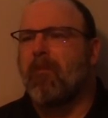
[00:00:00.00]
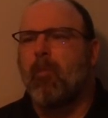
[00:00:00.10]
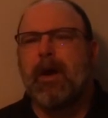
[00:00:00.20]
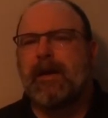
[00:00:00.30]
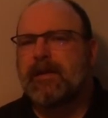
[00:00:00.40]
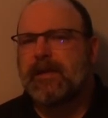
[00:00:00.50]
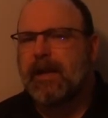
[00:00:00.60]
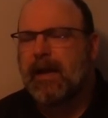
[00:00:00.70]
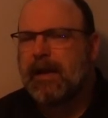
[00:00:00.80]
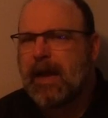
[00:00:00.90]

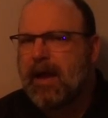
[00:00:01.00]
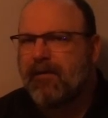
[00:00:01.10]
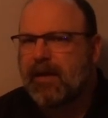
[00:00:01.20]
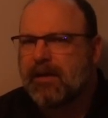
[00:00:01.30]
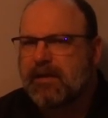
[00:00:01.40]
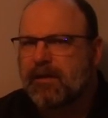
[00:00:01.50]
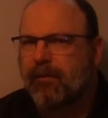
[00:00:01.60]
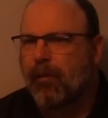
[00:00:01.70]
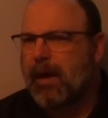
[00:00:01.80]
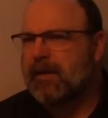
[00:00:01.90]
witnessing any evidence of
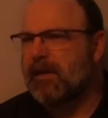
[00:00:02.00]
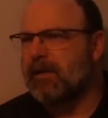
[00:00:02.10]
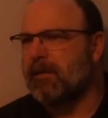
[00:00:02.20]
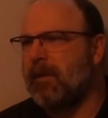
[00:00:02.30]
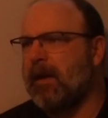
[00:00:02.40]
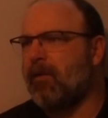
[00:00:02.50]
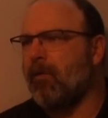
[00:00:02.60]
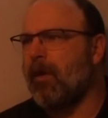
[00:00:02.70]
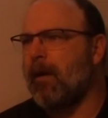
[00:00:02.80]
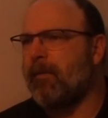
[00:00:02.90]
racism. He
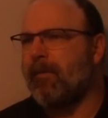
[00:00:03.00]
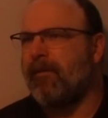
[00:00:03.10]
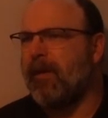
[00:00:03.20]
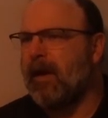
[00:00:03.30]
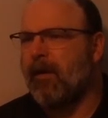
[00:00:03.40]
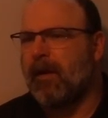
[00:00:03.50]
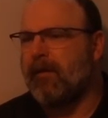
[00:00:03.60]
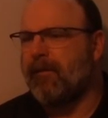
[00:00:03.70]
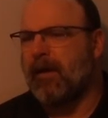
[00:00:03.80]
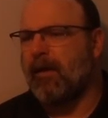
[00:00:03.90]
grew up very,
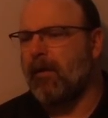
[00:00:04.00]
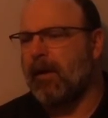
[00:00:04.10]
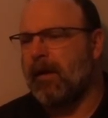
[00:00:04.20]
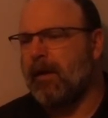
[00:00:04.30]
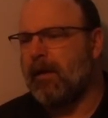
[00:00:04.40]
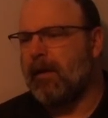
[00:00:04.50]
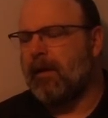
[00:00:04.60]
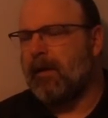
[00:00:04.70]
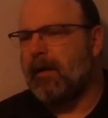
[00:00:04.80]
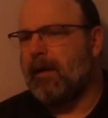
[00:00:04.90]
very,
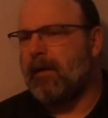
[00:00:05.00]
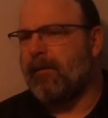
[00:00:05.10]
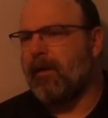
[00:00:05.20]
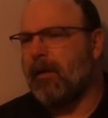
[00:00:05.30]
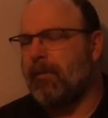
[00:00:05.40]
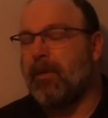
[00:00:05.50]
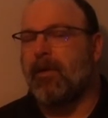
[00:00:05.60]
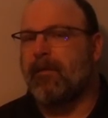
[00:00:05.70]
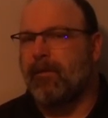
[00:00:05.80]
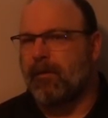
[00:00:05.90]
in a very
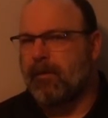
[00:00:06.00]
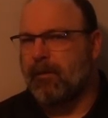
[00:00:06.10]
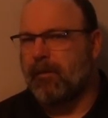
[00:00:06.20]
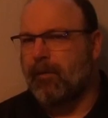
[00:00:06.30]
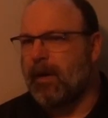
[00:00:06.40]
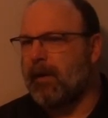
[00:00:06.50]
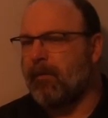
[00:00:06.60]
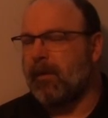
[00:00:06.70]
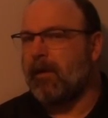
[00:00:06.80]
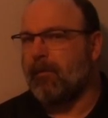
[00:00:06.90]
beautiful terrain
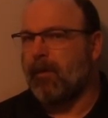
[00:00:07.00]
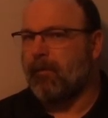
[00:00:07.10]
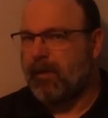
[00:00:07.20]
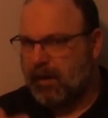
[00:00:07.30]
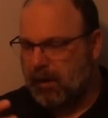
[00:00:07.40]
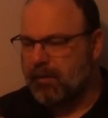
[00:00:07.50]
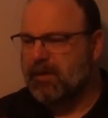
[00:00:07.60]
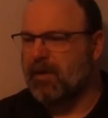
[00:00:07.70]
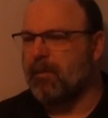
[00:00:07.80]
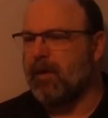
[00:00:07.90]
with, with, a
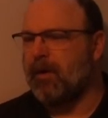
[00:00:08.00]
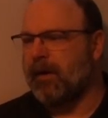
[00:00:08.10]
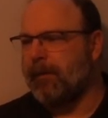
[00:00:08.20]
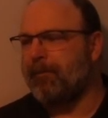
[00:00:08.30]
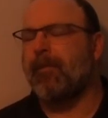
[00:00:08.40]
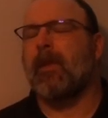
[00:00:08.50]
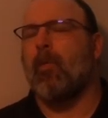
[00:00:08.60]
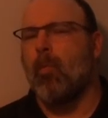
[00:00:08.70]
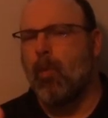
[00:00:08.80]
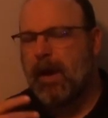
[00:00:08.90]
close community.
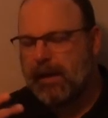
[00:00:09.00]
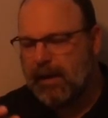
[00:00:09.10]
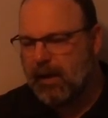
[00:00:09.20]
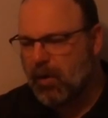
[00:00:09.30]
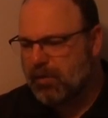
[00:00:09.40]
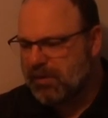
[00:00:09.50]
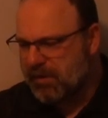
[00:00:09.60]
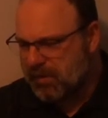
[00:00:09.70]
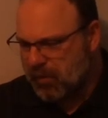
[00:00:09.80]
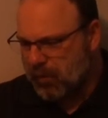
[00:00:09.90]
When he goes to
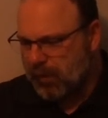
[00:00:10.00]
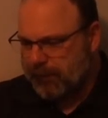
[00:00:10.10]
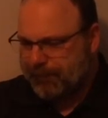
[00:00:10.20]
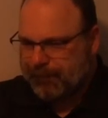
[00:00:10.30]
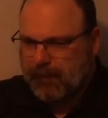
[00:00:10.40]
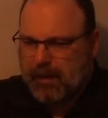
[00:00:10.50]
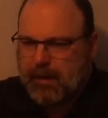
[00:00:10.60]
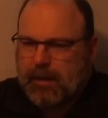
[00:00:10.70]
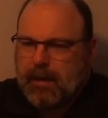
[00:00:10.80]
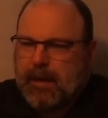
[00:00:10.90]
school,
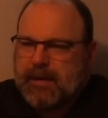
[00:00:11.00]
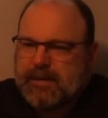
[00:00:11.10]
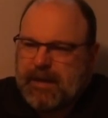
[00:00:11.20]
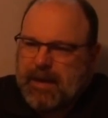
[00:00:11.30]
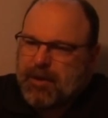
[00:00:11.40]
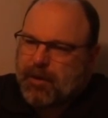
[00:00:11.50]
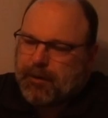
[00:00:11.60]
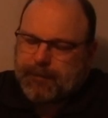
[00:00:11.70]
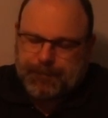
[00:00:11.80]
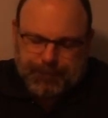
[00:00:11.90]
his
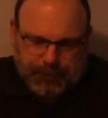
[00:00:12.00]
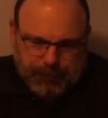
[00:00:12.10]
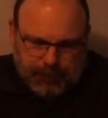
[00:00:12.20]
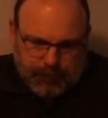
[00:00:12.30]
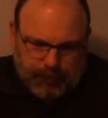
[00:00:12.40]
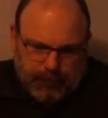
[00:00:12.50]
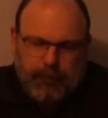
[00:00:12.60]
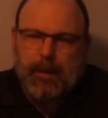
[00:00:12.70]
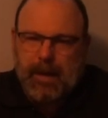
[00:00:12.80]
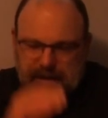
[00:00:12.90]
teacher
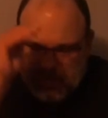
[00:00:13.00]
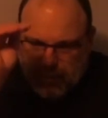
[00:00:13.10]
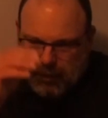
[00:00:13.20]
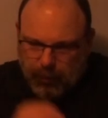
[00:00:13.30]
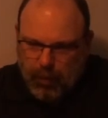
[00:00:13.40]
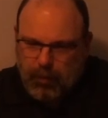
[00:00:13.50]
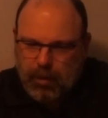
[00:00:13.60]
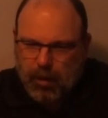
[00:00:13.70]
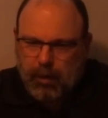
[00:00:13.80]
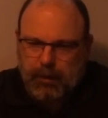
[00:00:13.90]
is doing roll
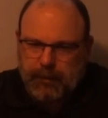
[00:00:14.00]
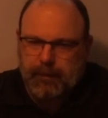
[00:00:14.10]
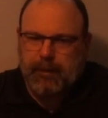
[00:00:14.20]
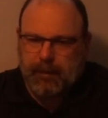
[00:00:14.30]
call and